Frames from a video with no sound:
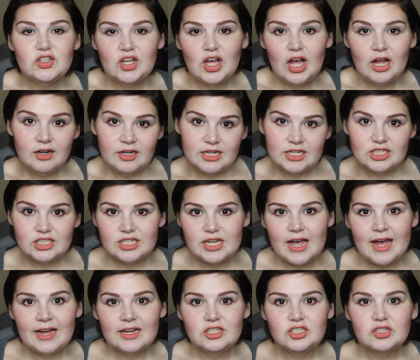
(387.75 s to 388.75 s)
garnish,
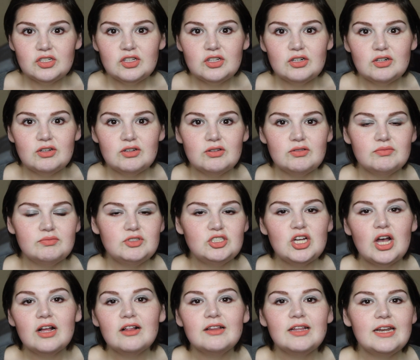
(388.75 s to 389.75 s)
add your little
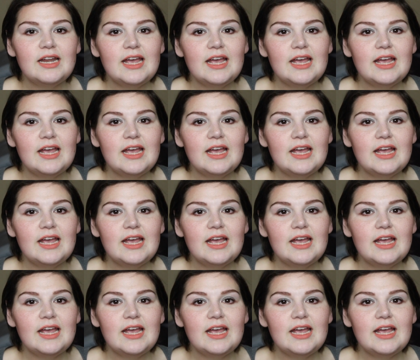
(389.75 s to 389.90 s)
chocolate